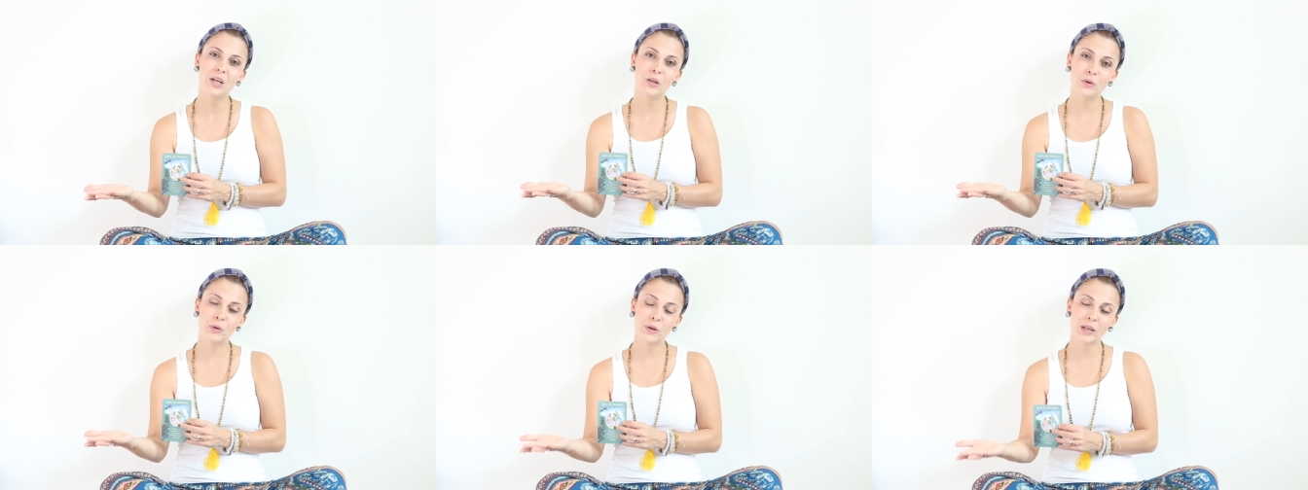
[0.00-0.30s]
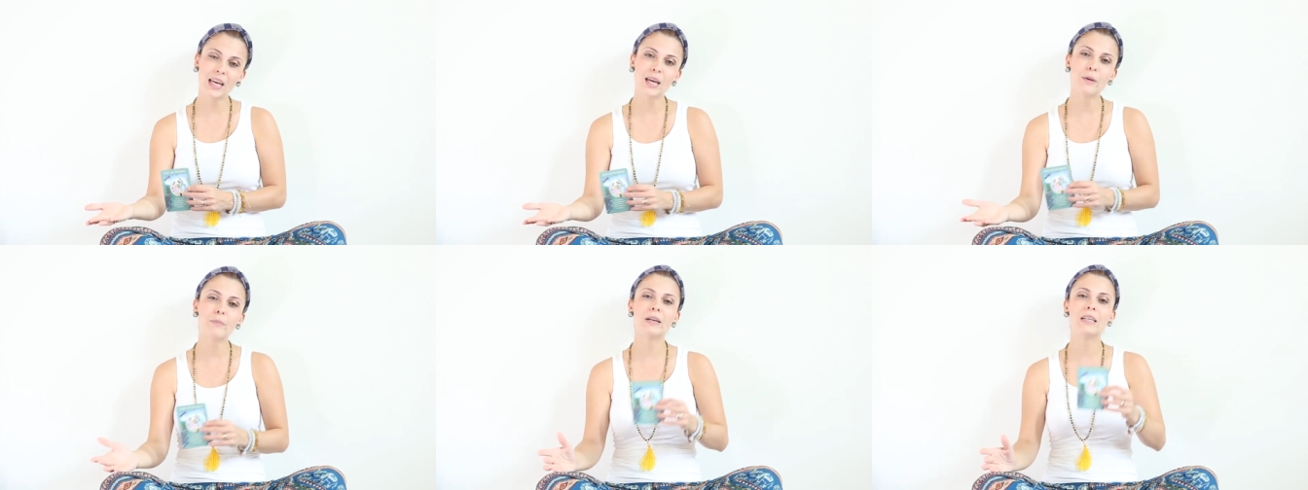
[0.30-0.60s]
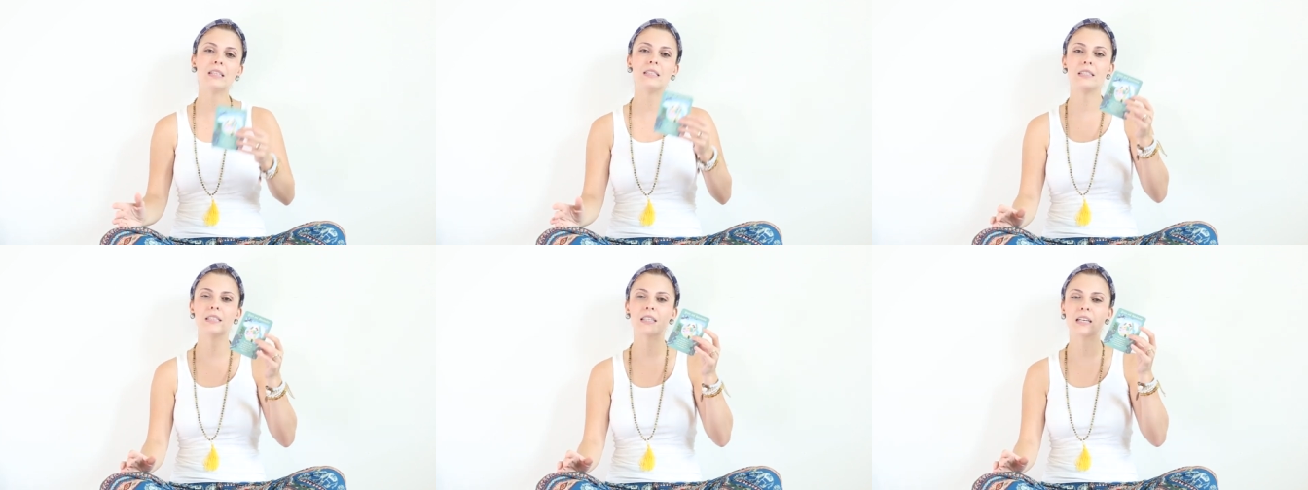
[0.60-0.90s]
Okay,
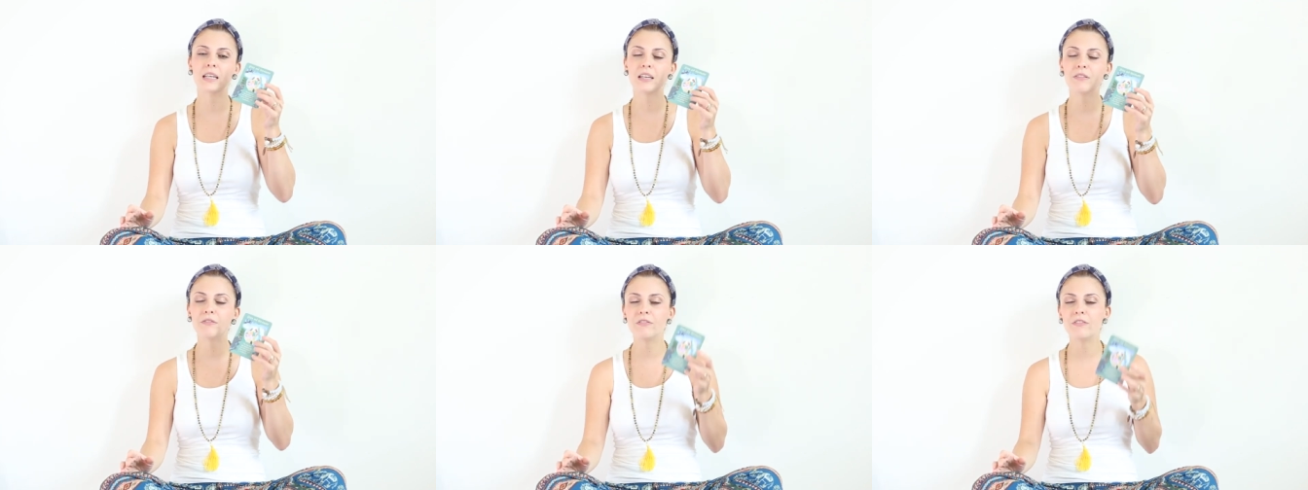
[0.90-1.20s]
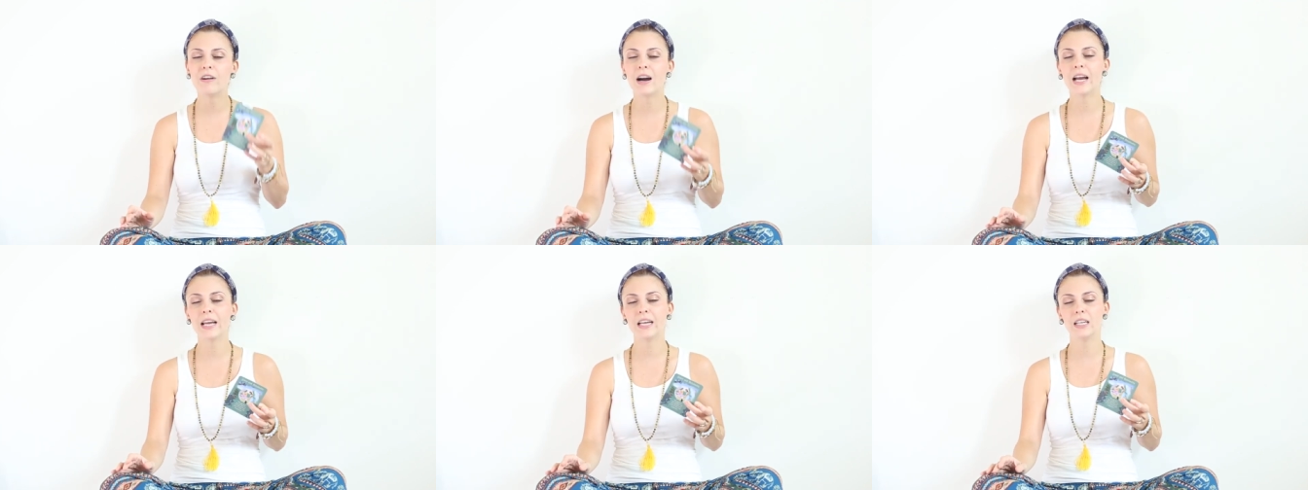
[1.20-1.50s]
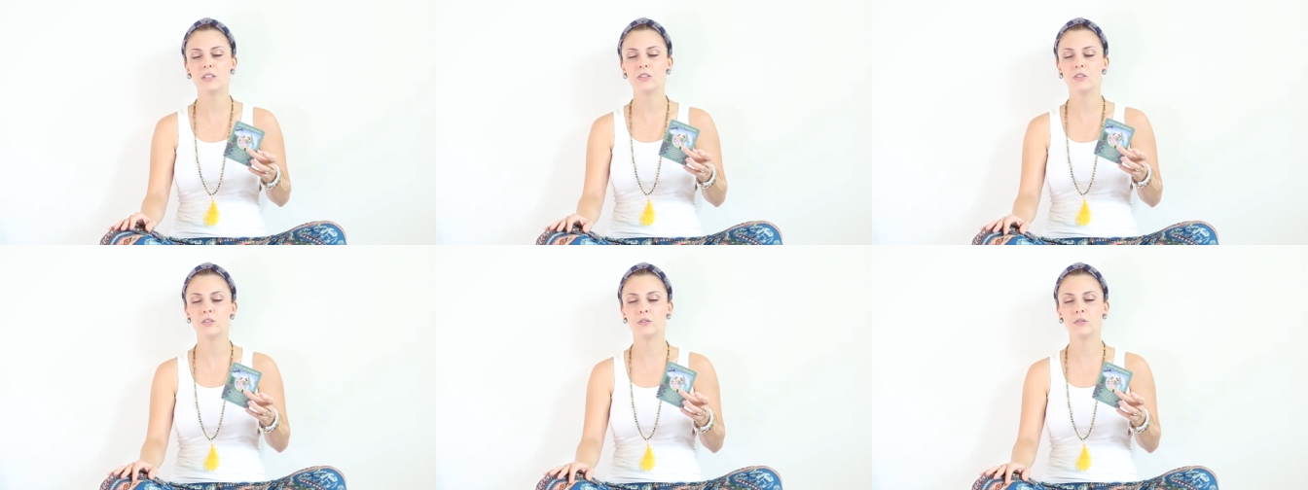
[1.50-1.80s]
my dear, I
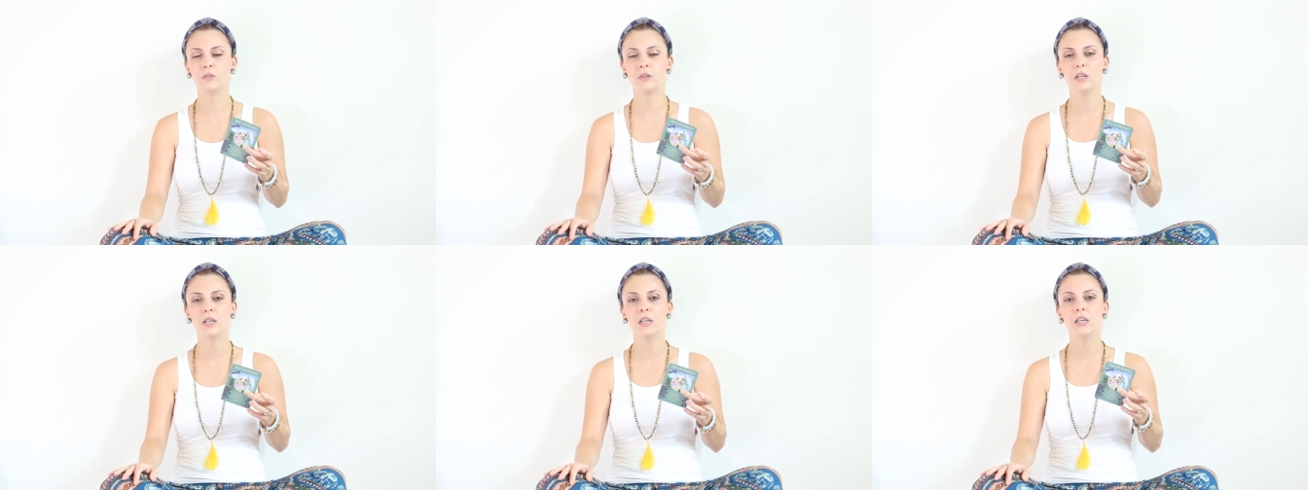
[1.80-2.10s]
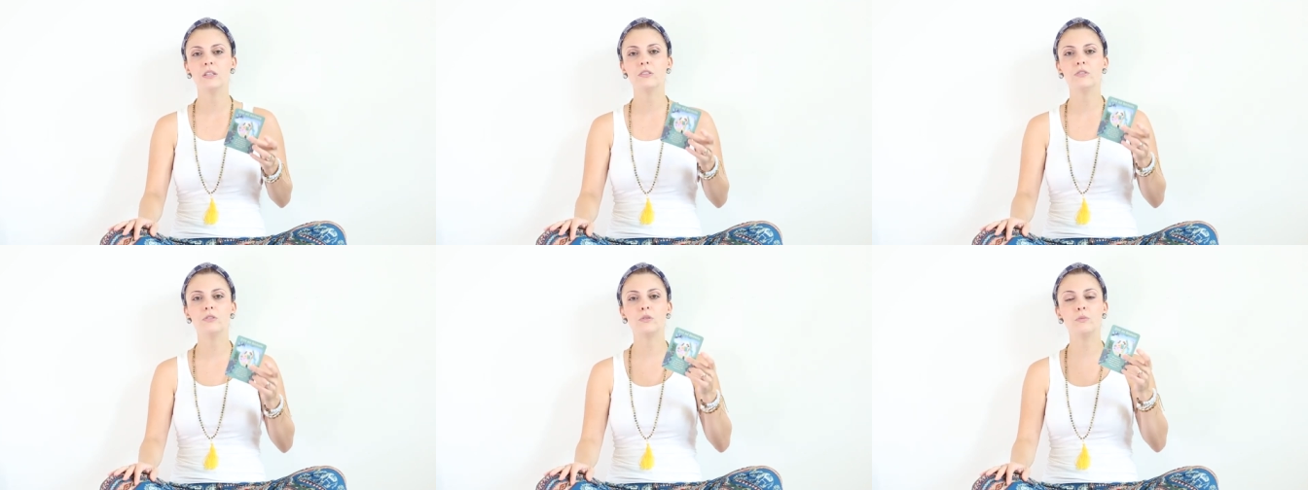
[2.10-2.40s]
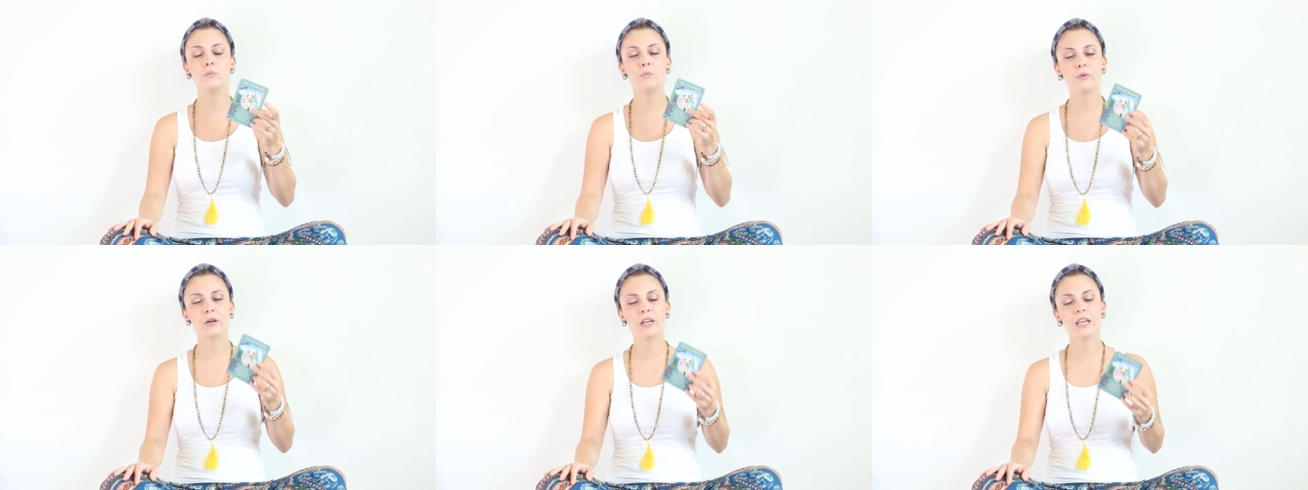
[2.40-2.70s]
invite you to
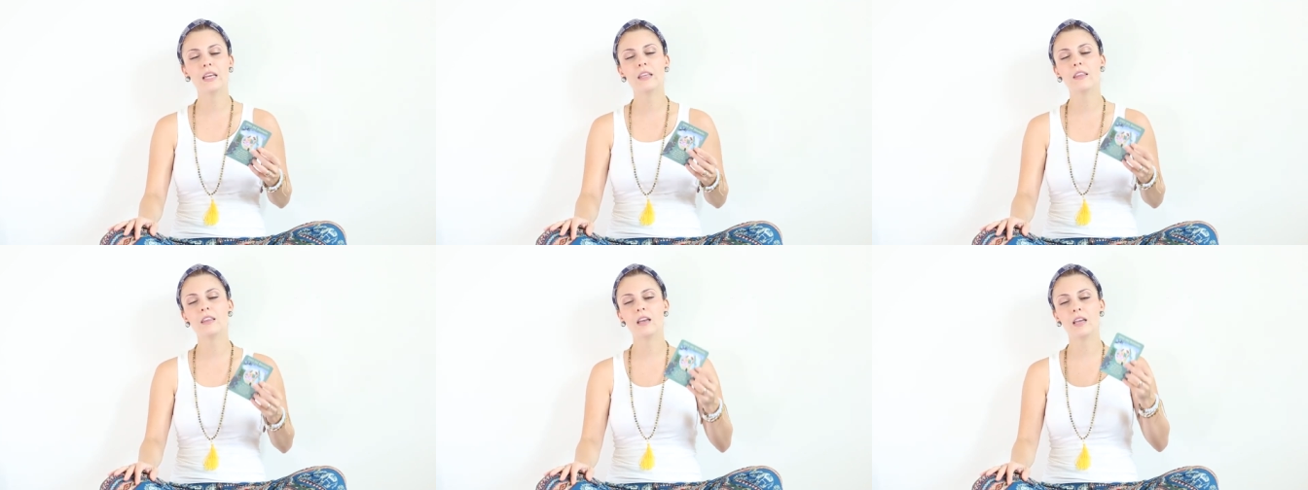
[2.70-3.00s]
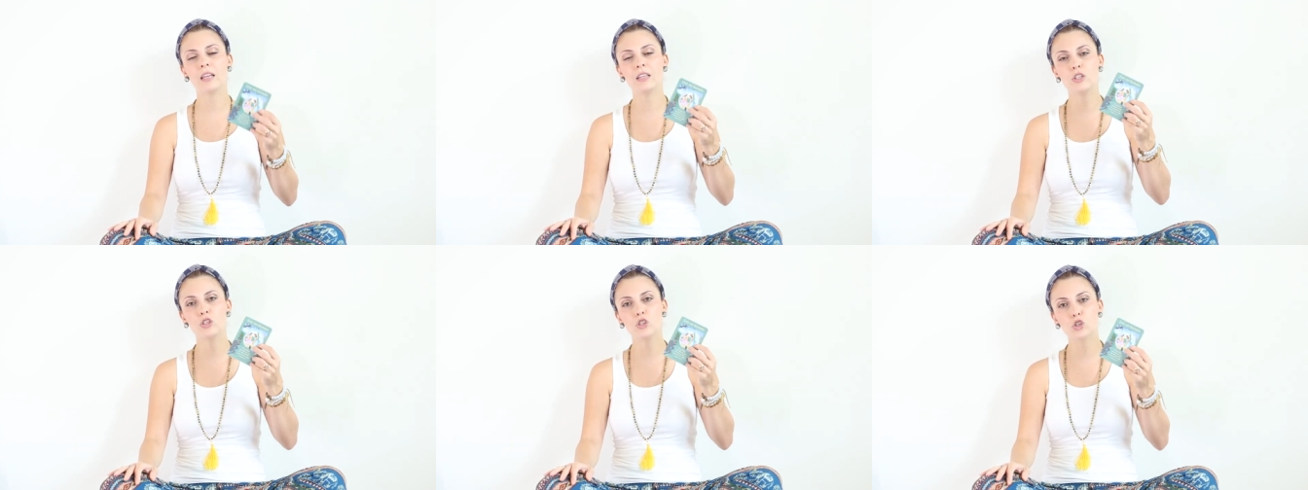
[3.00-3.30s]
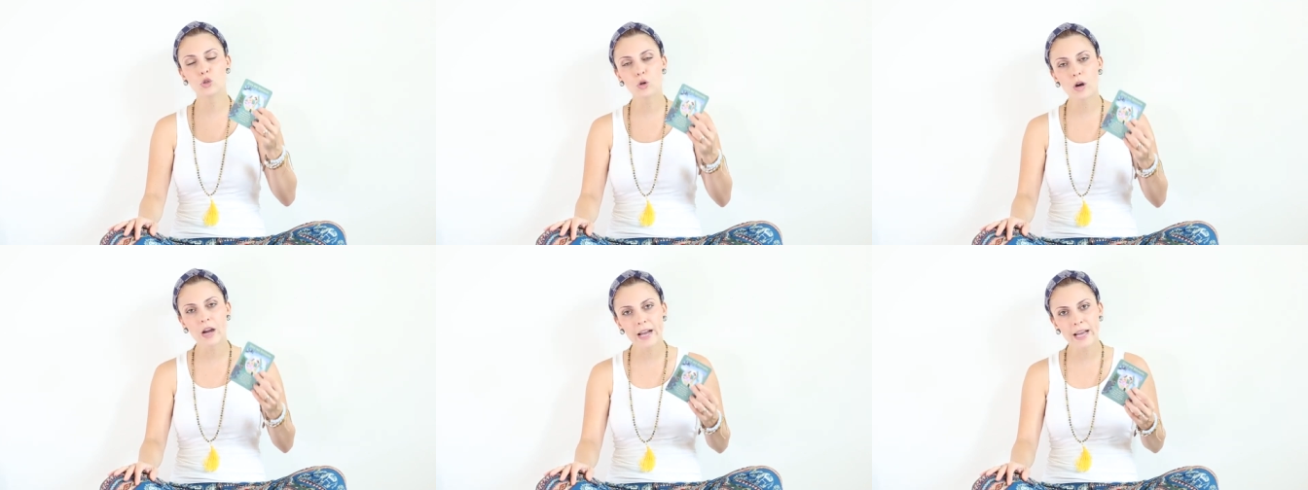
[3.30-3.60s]
breathe and
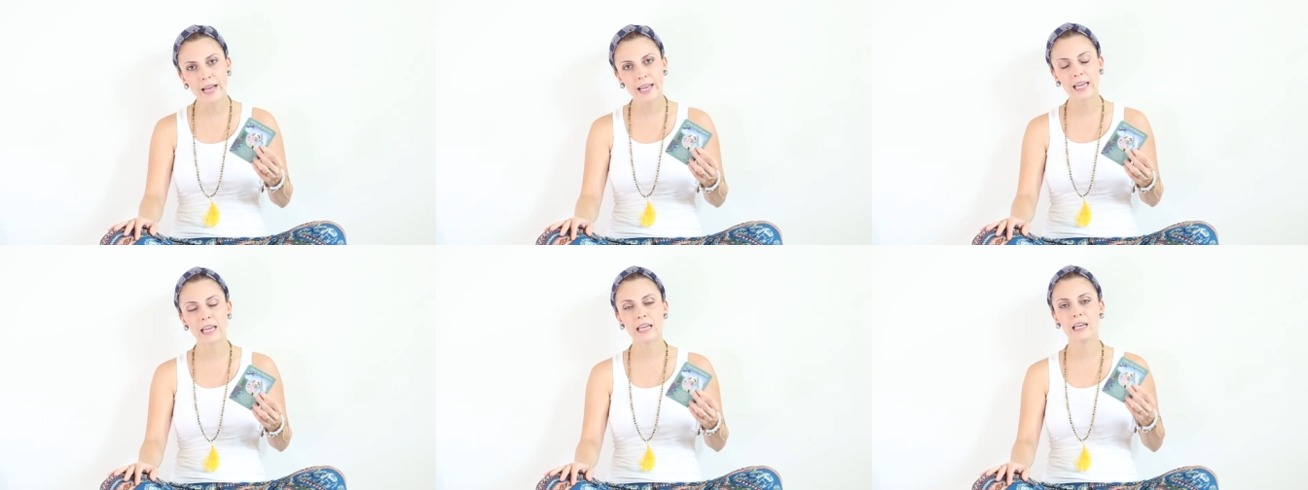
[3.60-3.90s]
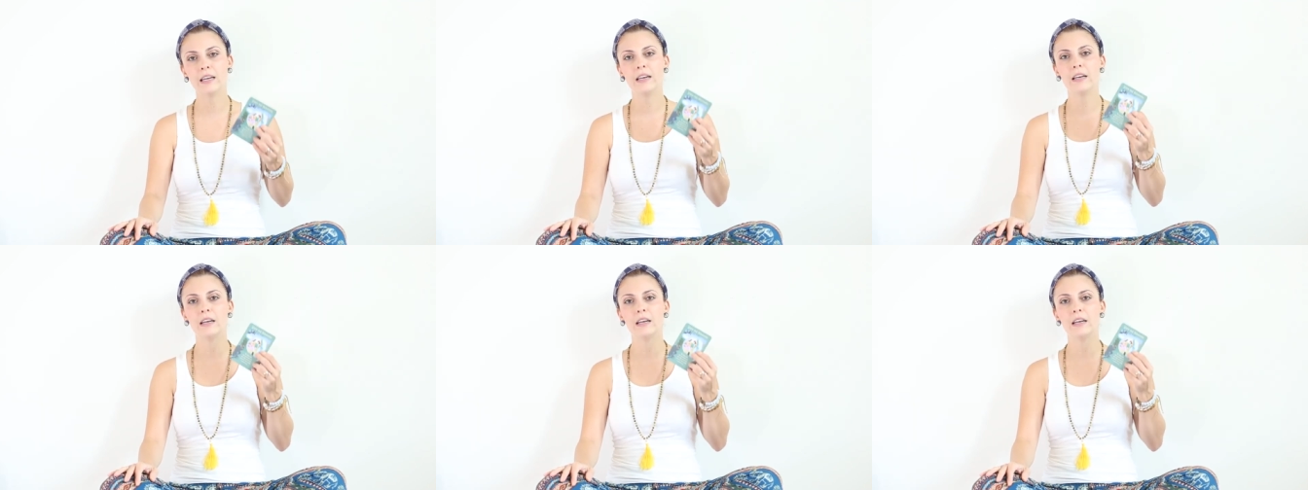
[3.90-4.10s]
try